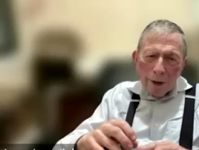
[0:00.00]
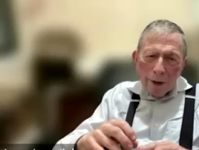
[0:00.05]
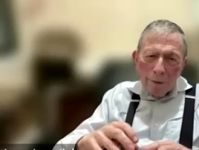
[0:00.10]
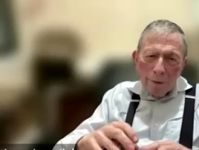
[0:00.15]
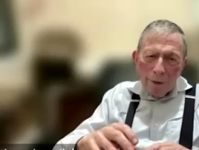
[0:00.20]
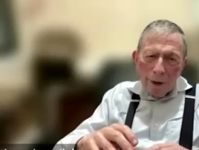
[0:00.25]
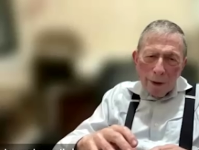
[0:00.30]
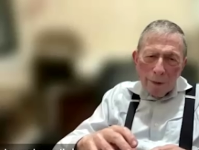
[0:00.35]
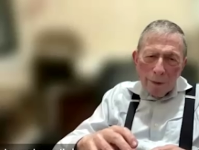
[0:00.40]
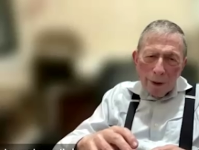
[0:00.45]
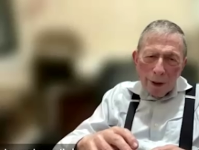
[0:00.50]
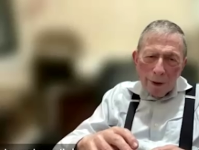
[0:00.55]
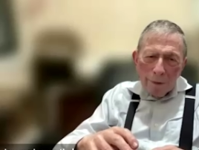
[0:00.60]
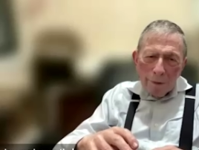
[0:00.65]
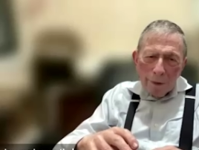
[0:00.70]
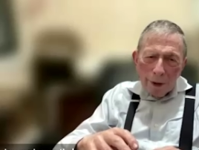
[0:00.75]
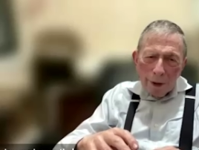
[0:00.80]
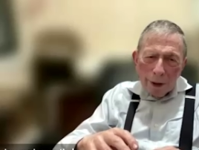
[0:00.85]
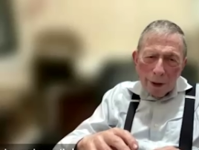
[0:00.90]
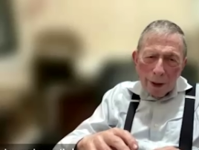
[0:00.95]
not the
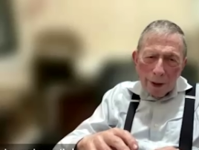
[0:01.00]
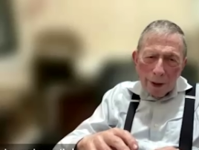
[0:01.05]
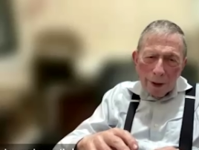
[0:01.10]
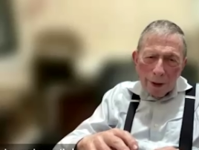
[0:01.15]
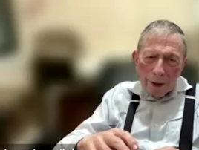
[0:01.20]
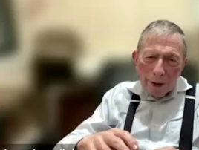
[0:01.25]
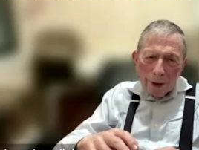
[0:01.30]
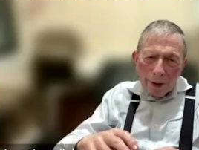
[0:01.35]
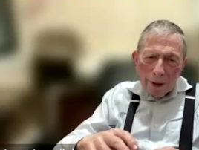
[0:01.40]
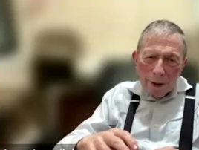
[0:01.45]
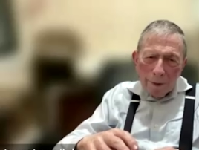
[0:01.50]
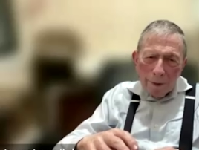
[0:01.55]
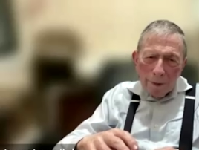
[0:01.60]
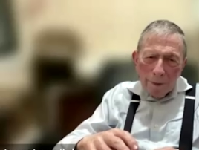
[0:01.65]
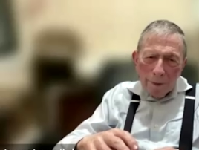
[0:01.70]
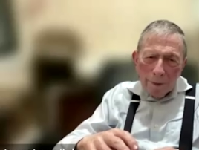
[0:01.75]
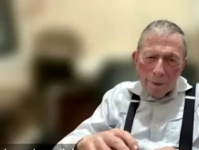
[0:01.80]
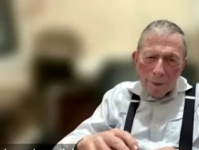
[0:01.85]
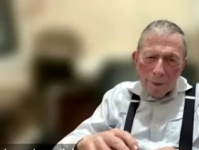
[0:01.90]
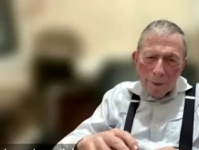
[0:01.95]
Webern variations,
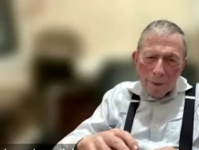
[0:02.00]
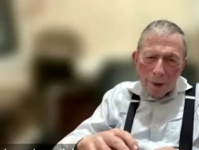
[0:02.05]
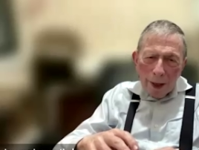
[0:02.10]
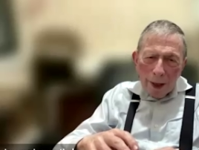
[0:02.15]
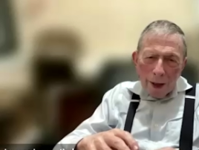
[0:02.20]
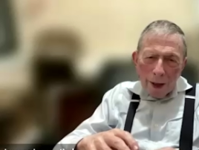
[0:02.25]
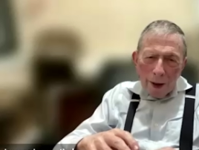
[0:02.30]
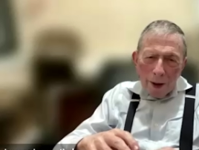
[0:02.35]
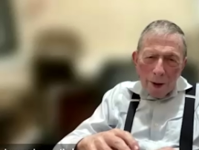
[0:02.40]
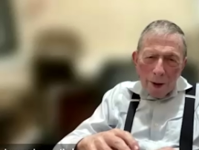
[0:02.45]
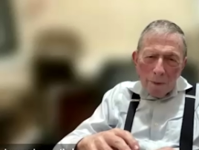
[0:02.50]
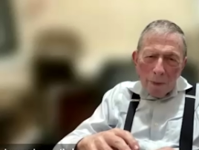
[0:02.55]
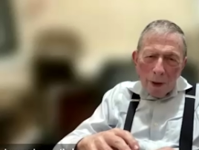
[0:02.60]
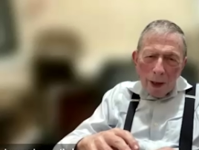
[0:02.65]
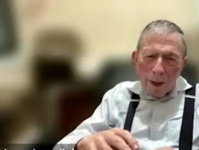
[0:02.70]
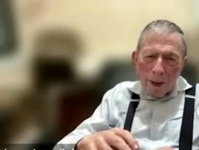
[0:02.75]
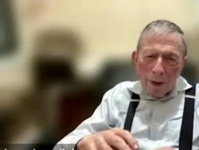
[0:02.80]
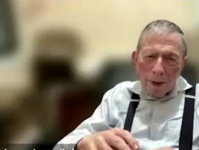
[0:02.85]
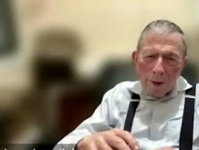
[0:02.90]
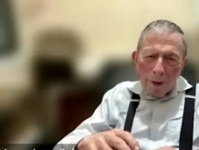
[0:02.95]

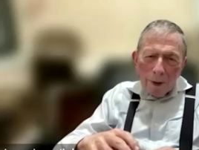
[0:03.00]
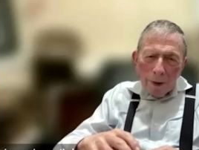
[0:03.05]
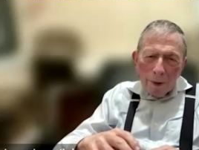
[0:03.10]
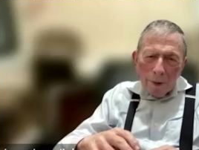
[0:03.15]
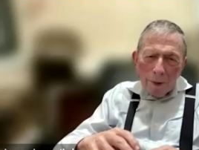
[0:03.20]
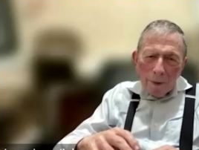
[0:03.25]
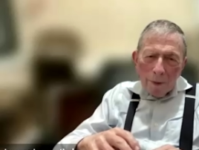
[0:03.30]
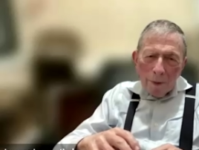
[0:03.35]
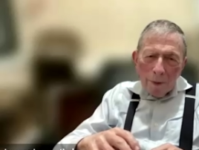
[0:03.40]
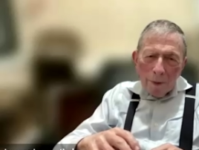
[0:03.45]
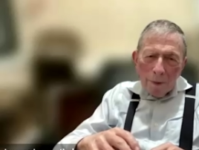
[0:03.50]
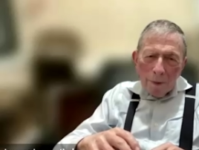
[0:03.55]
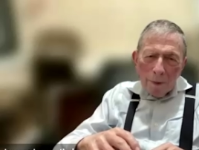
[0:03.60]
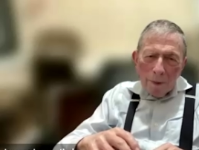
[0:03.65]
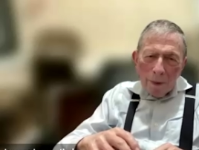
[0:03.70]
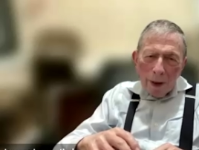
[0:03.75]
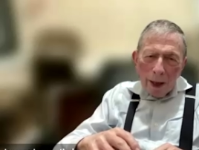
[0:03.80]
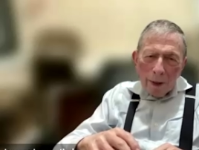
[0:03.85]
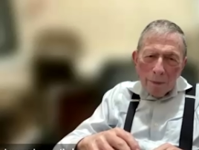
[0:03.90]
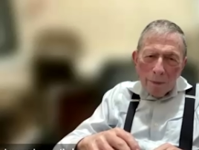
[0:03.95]
but
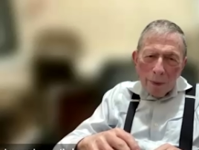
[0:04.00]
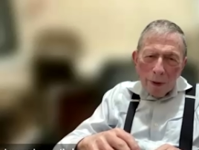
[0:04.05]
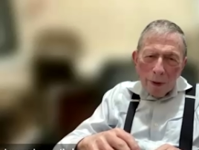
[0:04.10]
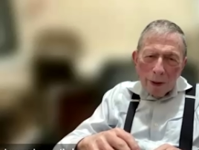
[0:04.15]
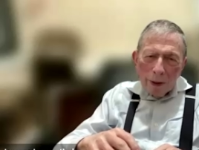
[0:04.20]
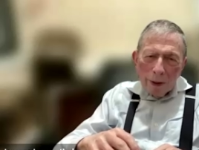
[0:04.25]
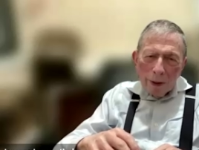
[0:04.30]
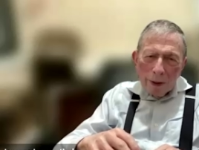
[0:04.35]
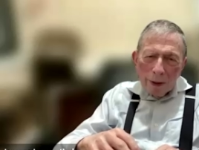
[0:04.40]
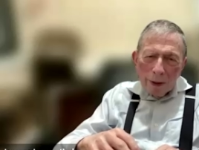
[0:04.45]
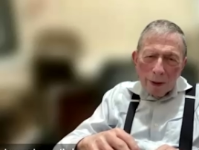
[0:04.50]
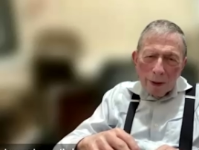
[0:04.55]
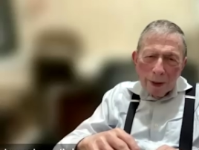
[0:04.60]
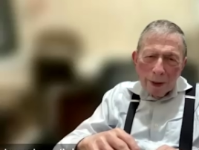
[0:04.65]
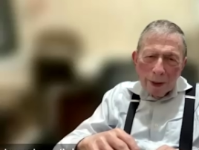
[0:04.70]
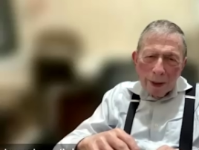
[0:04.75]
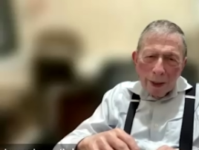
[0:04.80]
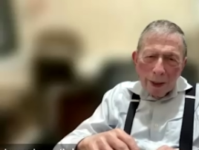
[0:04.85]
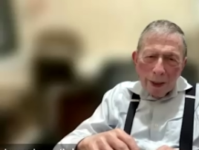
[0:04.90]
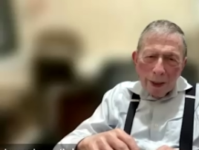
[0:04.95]
my point
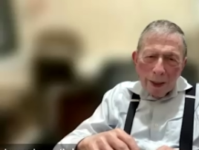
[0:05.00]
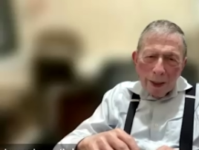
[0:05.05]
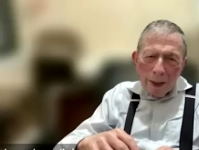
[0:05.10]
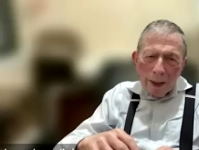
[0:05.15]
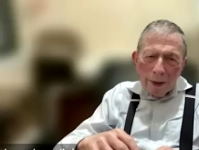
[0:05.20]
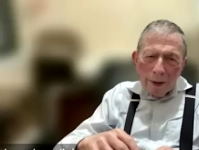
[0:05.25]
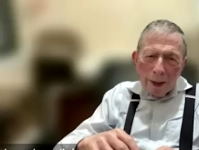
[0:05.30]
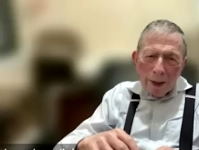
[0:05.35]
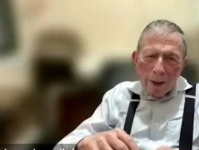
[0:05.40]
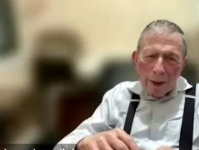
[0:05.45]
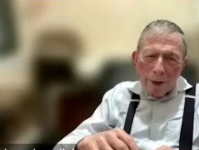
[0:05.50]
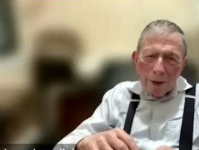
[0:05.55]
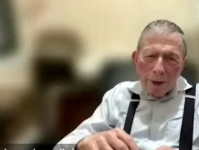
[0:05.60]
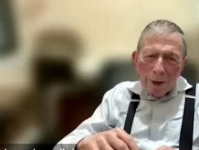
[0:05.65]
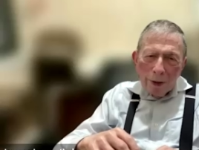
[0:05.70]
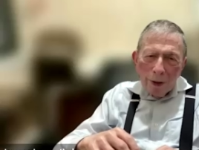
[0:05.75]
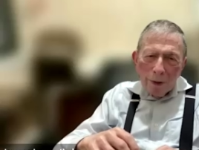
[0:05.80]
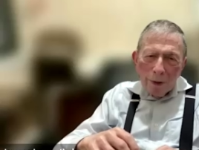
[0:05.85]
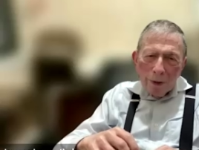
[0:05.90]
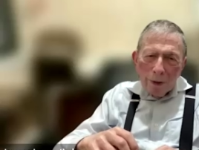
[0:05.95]
is that it
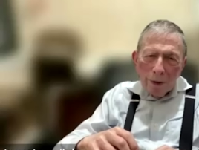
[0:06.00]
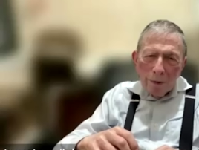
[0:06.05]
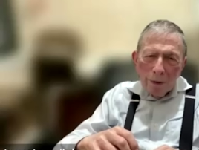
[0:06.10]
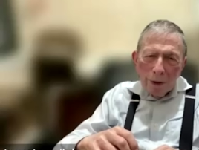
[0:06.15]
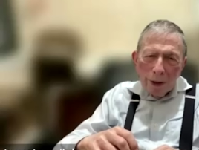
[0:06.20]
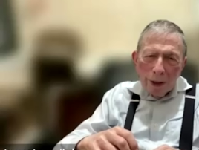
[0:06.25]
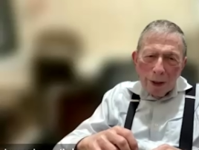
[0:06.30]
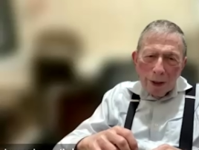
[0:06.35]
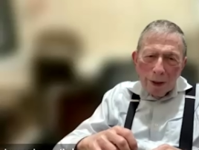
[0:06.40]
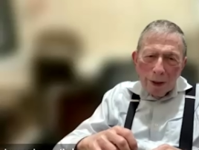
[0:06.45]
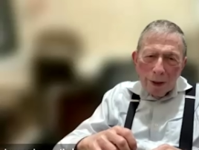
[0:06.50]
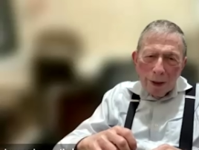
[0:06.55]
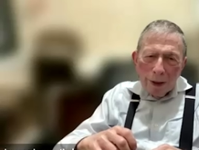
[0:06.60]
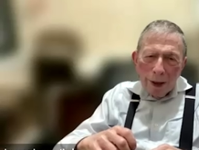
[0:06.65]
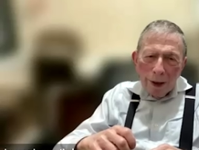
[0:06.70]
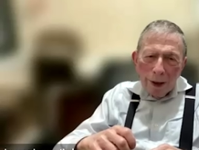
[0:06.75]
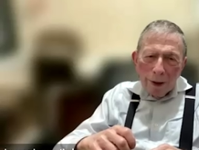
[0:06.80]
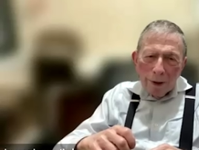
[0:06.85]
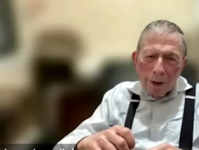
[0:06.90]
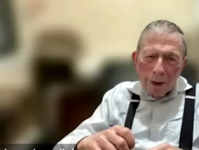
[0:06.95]
showed a
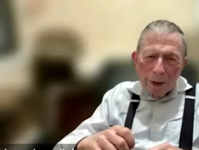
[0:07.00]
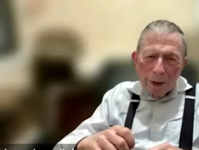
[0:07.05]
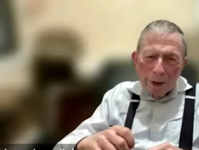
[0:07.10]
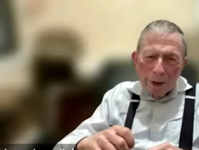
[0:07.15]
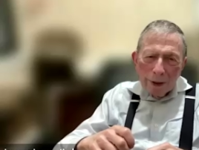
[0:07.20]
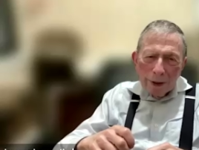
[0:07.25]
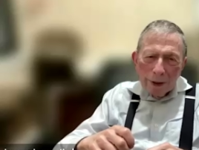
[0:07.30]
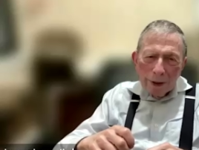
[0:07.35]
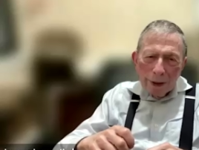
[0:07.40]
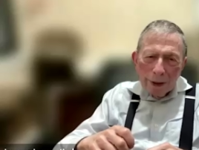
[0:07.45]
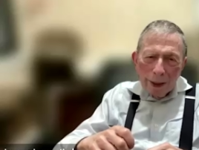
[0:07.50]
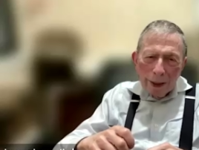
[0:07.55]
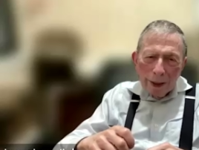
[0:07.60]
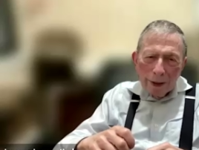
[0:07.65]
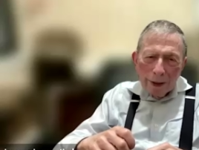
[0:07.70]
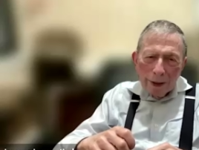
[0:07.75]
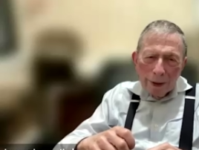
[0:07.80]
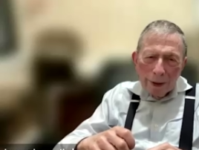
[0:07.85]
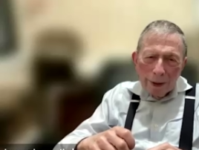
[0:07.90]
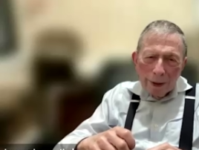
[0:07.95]
real artistic
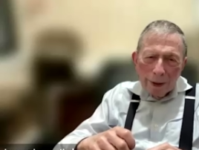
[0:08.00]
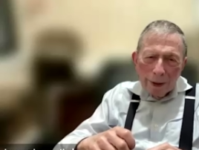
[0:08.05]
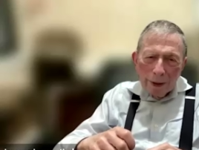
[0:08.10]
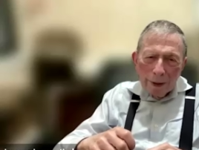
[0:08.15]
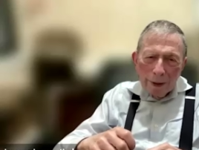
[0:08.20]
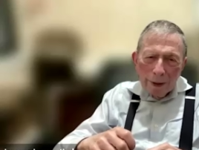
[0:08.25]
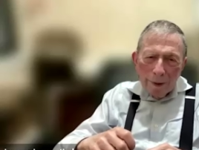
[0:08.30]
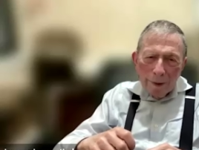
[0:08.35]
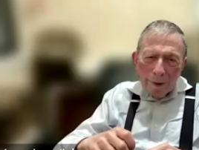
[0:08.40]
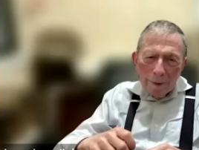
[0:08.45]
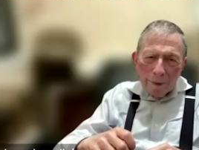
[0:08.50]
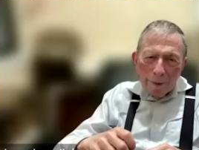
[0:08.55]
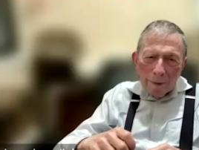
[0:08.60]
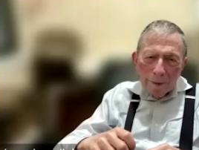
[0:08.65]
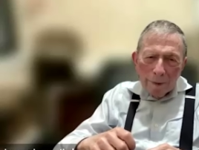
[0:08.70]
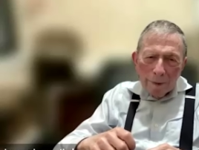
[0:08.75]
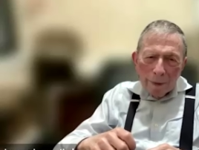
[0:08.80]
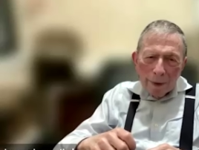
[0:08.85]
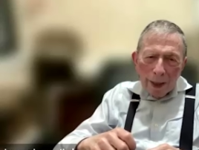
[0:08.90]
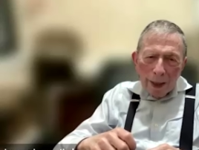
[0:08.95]
taste,
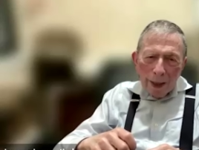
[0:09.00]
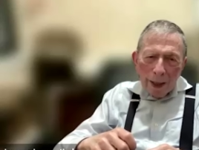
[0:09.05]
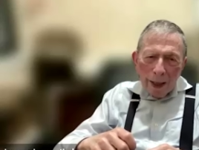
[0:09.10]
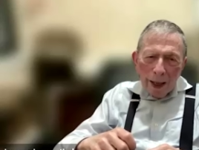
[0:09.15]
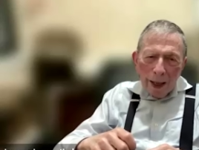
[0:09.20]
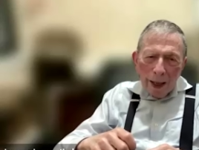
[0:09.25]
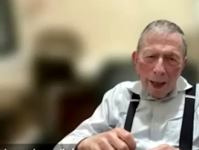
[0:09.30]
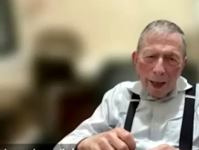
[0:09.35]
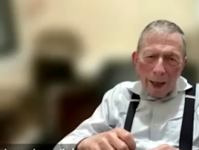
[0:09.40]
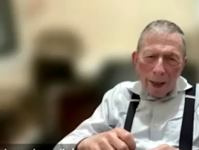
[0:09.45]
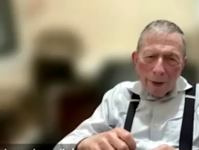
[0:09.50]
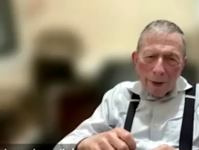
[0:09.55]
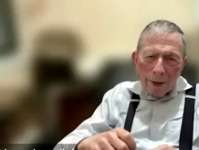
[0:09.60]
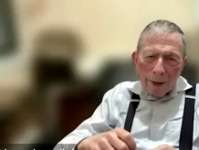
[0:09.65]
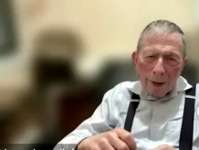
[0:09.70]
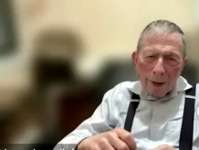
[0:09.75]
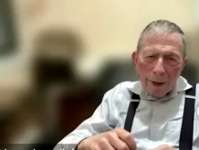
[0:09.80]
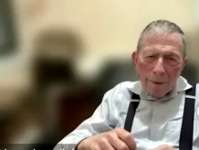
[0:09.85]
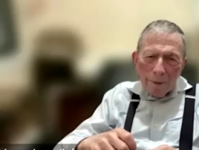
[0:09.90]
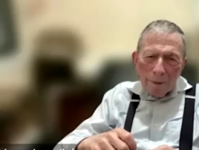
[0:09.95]

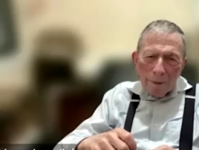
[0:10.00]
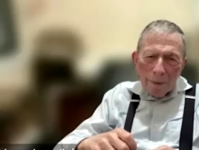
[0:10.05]
and